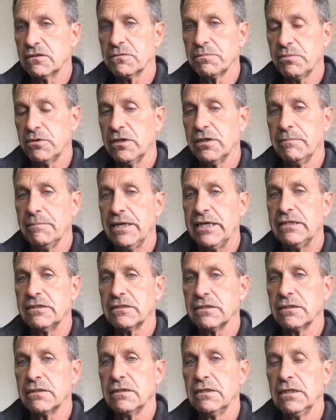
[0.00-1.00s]
It's pretty
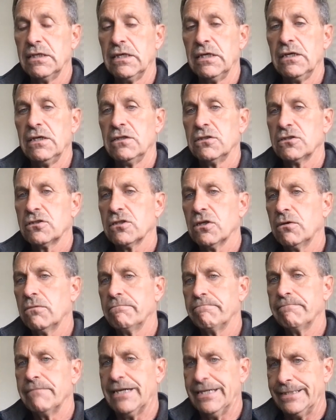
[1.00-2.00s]
amazing.
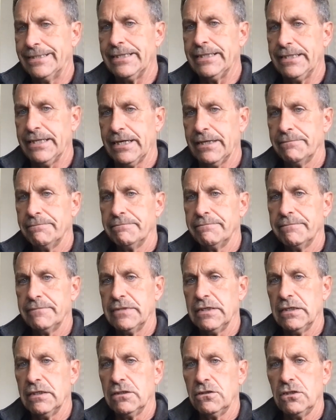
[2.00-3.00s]
So I did that.
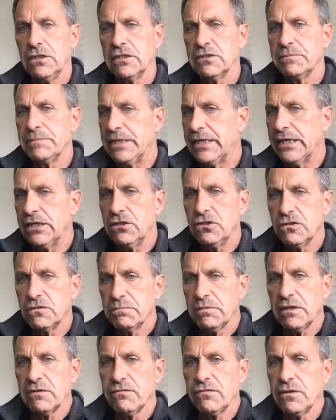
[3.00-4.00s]
You guys may not use
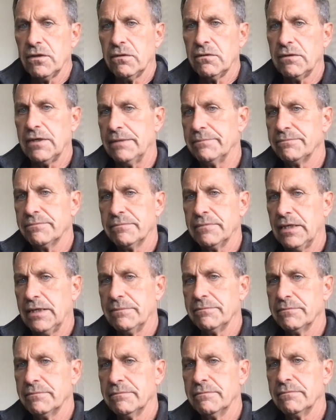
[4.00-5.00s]
blood flow.
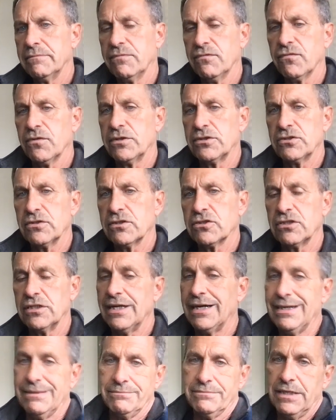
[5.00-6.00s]
I'm for restriction.
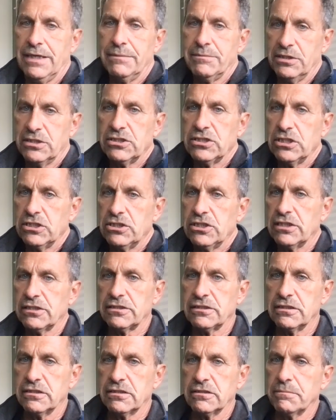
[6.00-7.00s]
I'm going to
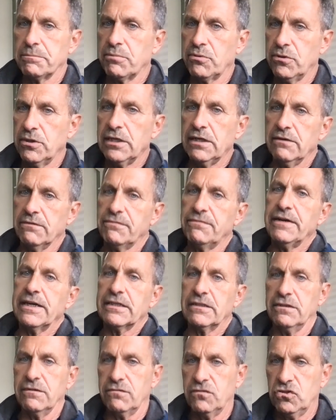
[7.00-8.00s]
suggest it's a pretty
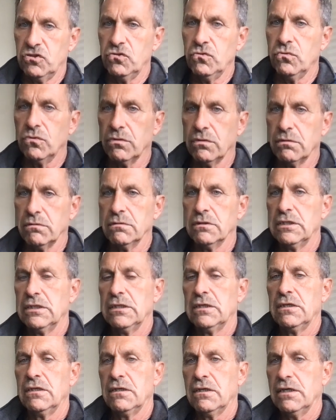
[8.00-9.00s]
effective tool.
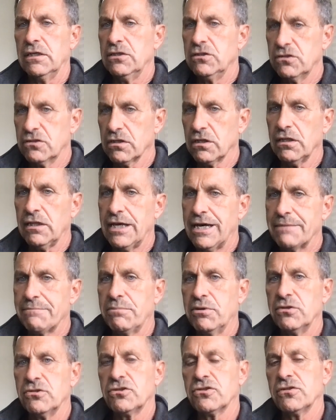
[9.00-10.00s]
I use it a lot
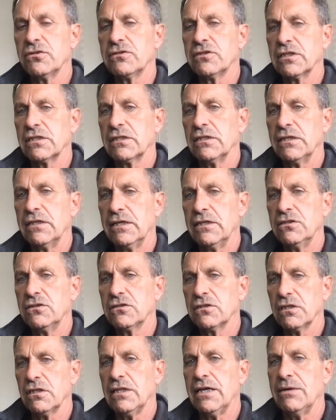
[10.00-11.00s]
post-surgically. I
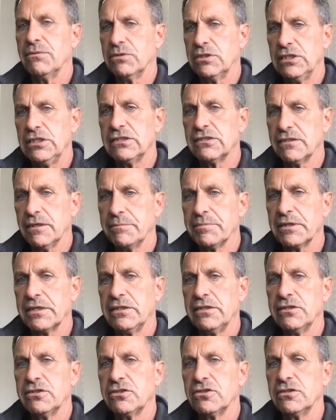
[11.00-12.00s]
use it a lot with these type of
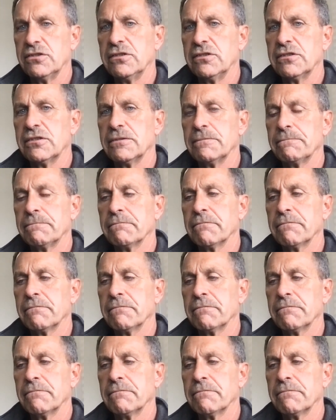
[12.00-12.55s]
conditions.